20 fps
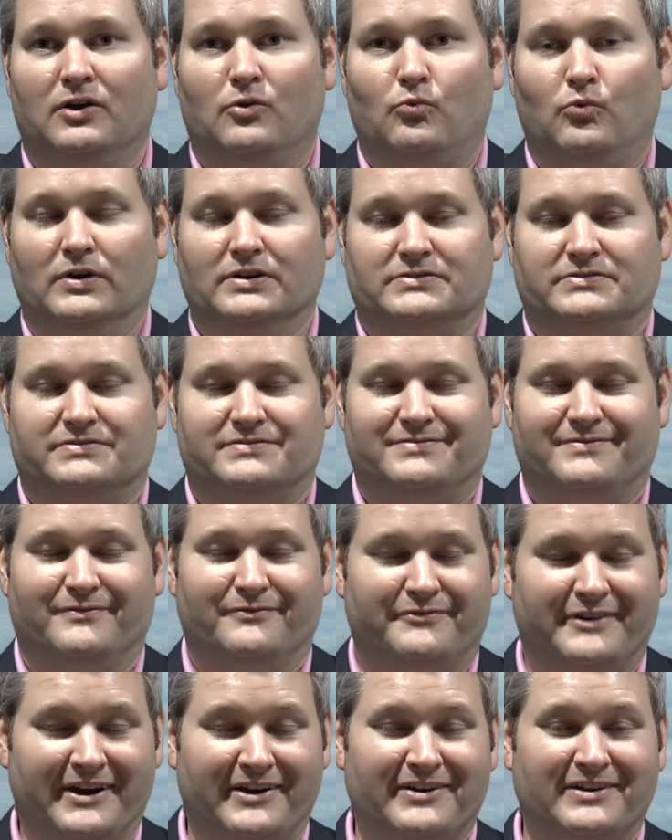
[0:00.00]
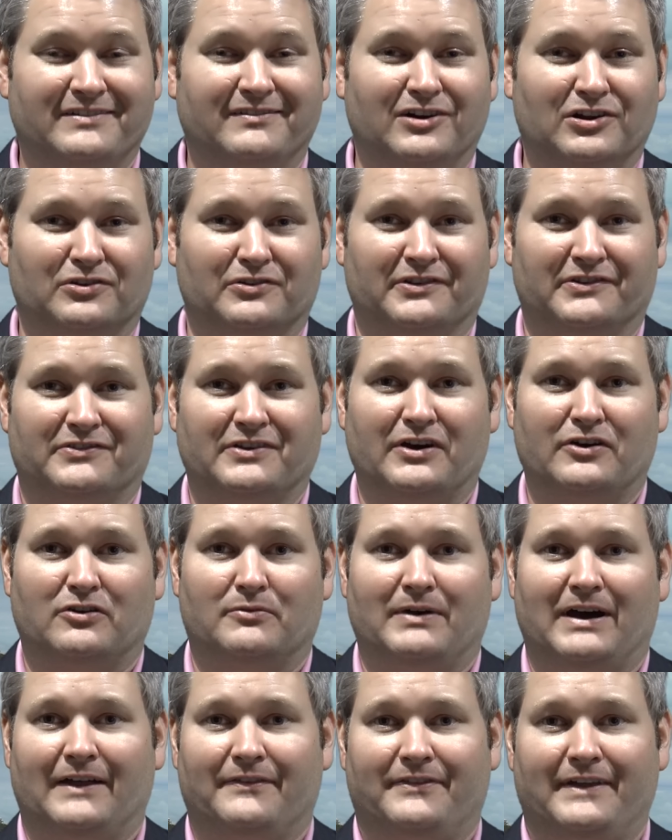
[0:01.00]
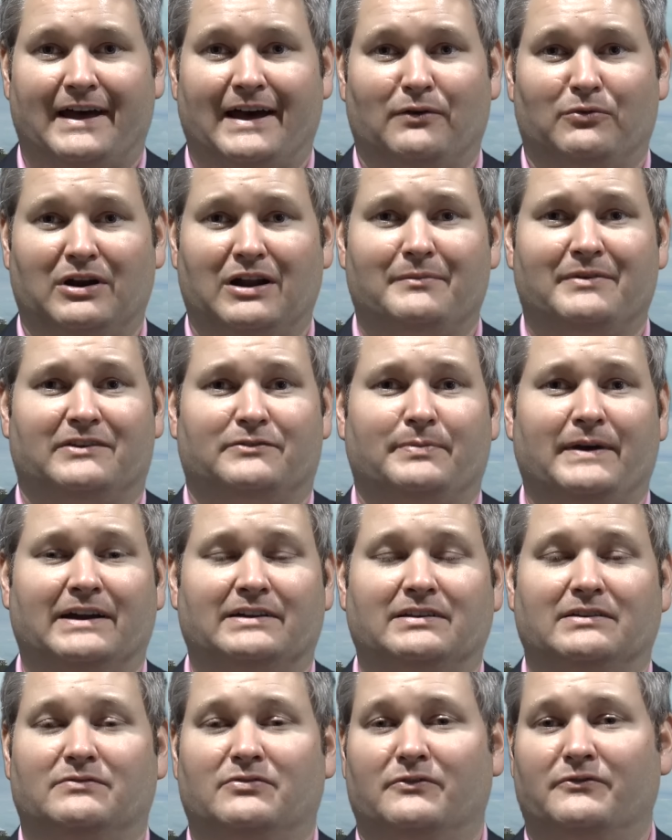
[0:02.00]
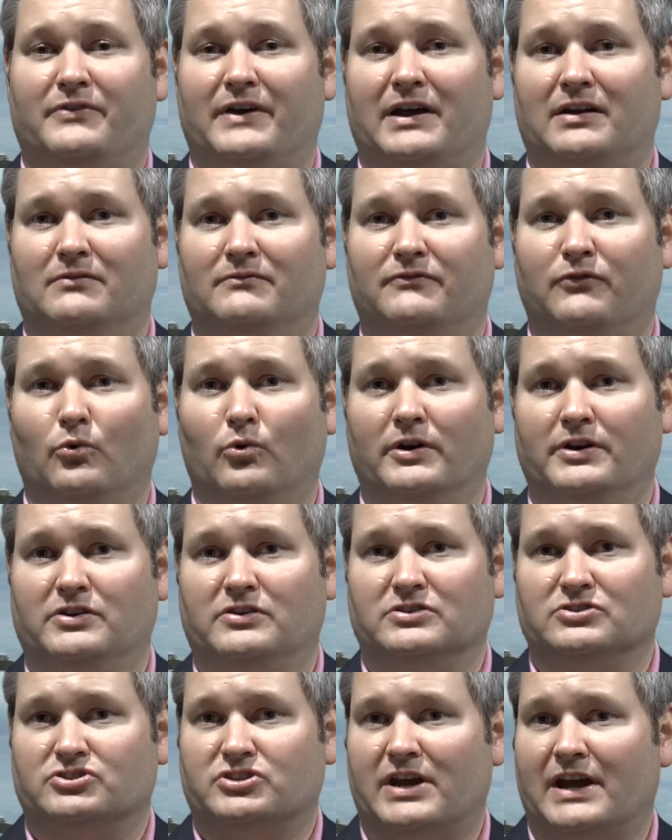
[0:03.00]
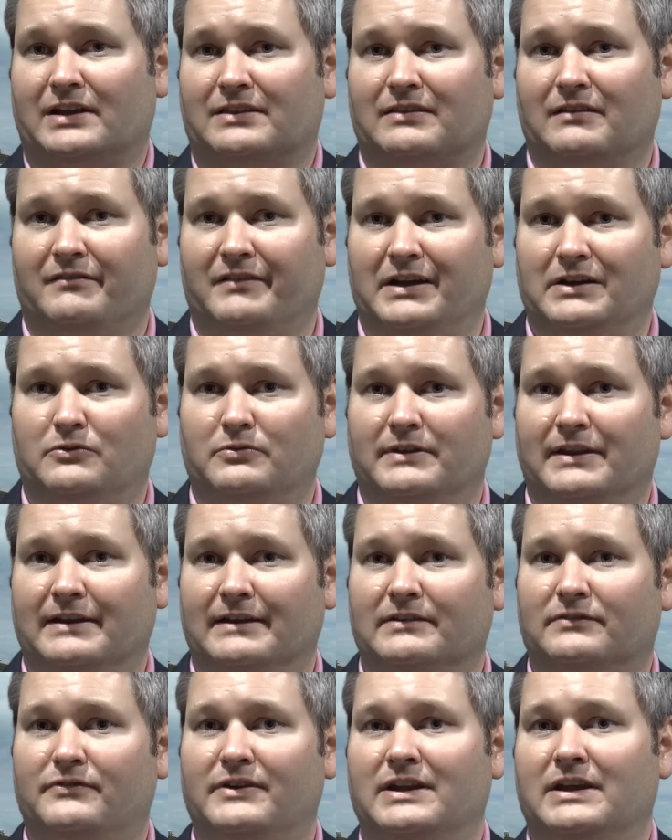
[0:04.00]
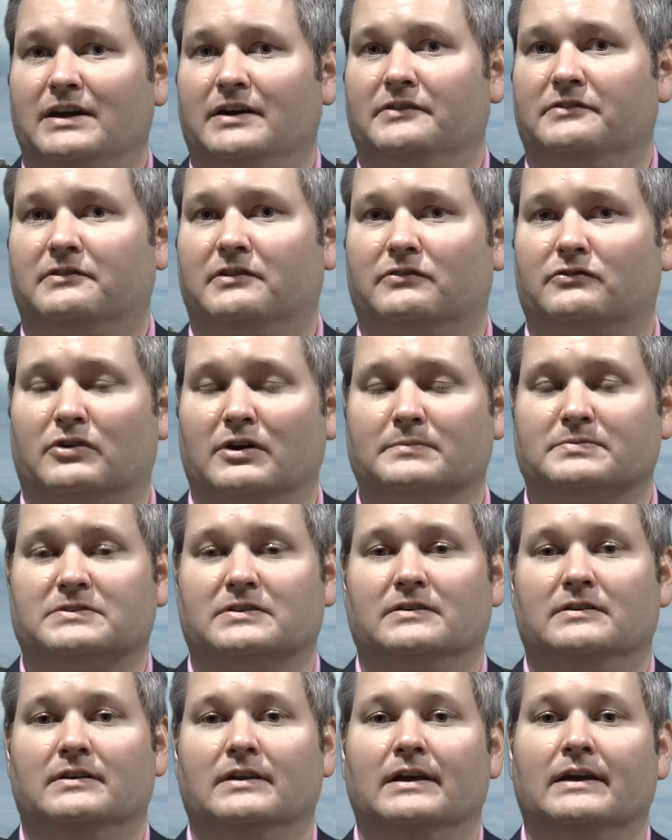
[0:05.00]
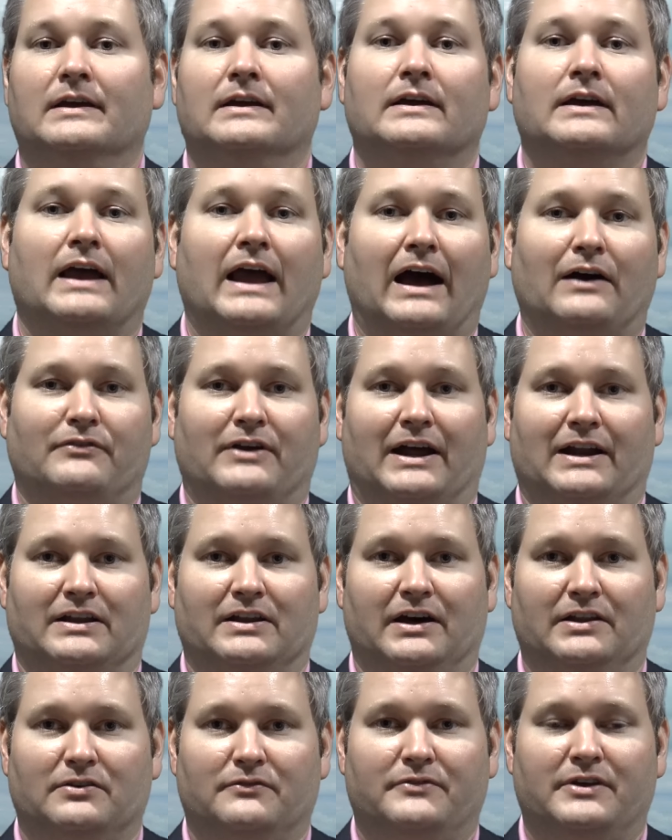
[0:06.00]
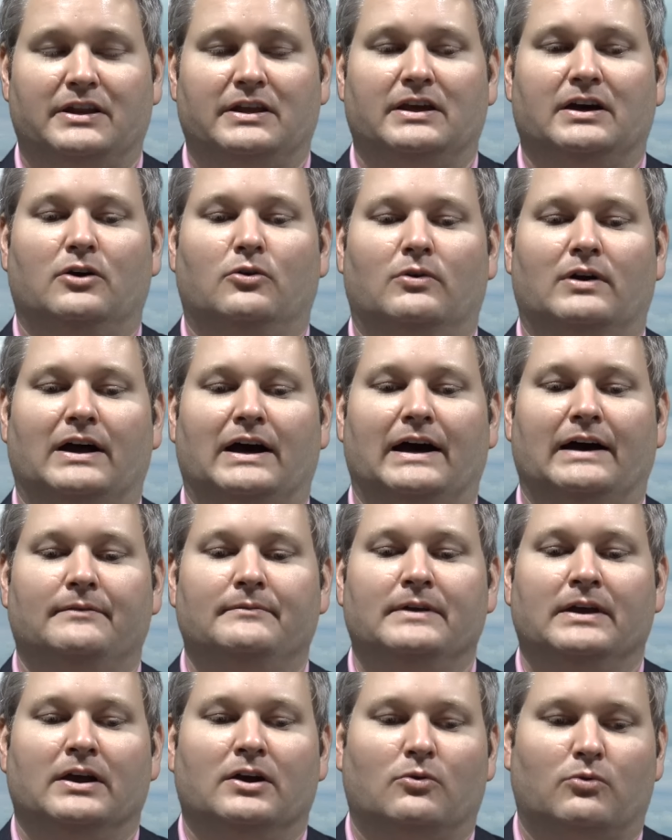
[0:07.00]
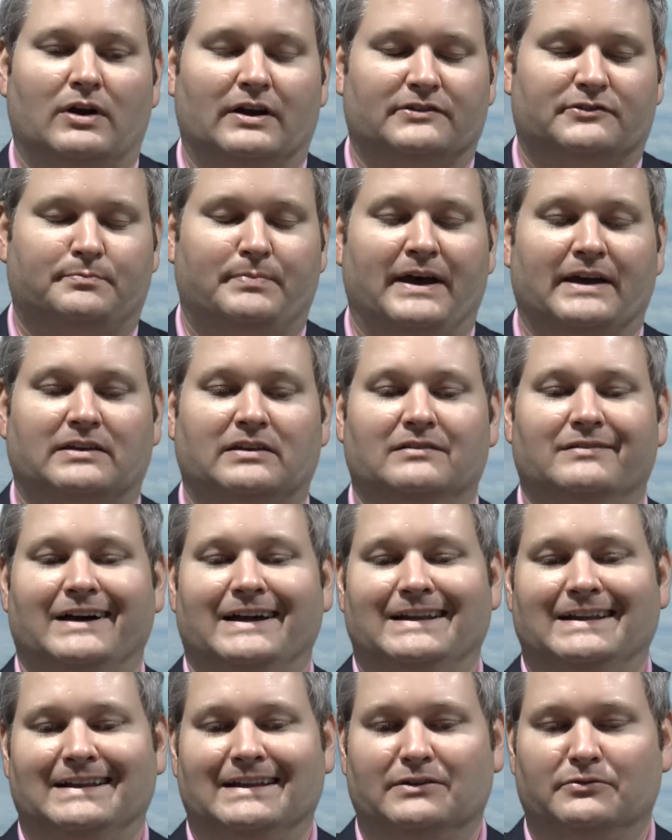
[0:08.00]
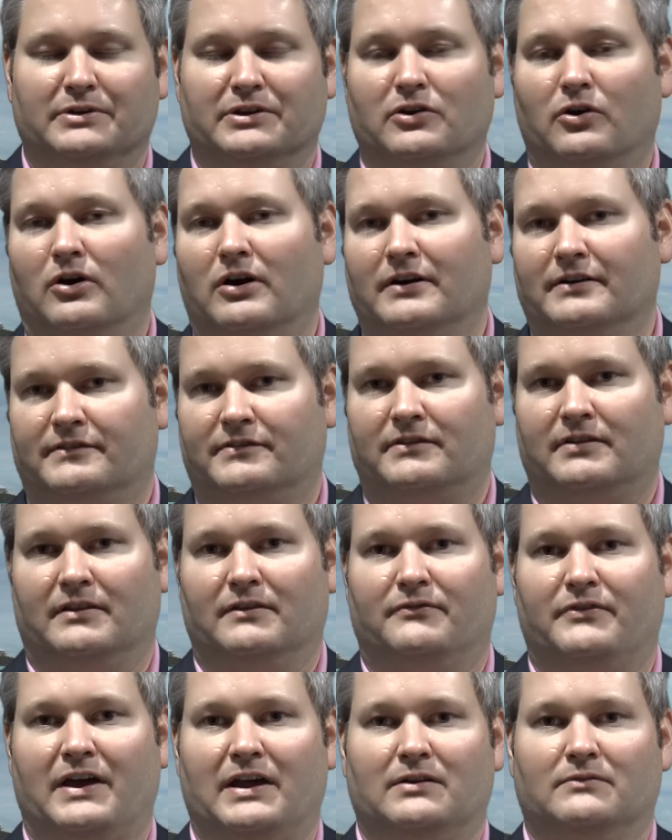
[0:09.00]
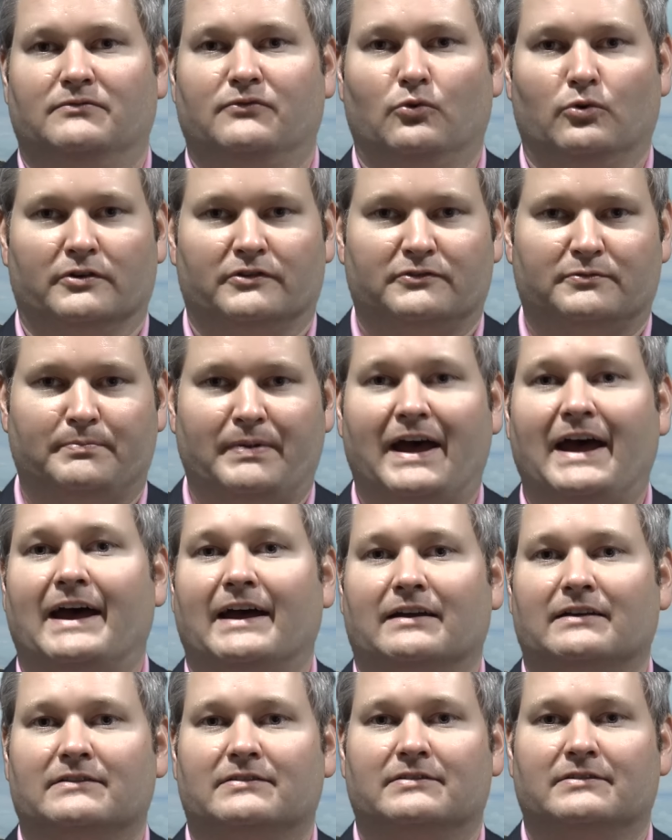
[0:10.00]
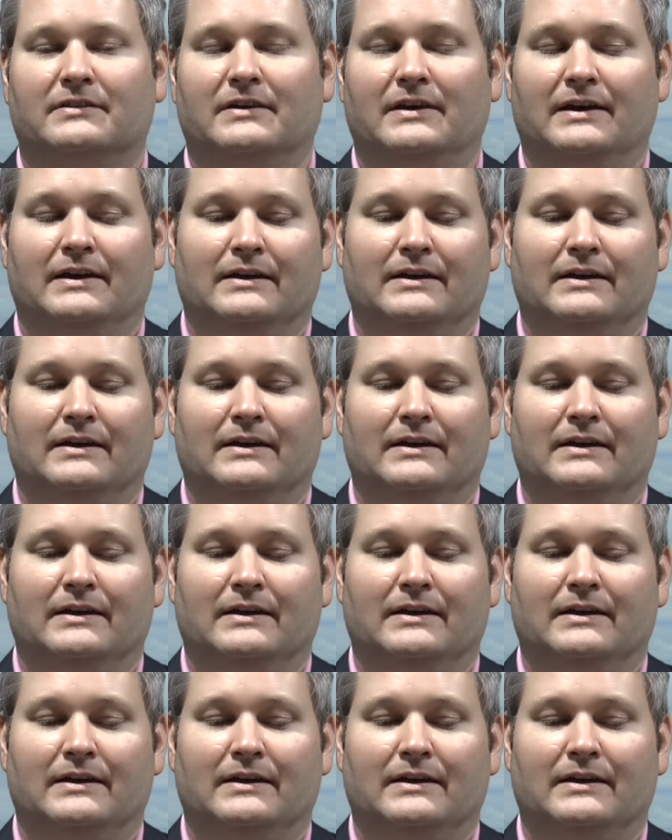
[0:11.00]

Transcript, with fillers: which very little is known about that. What I'm expecting from Phantom 4, and you can check the link within this video's description. I've got another video where I speculated in regards to the Phantom 4 specs,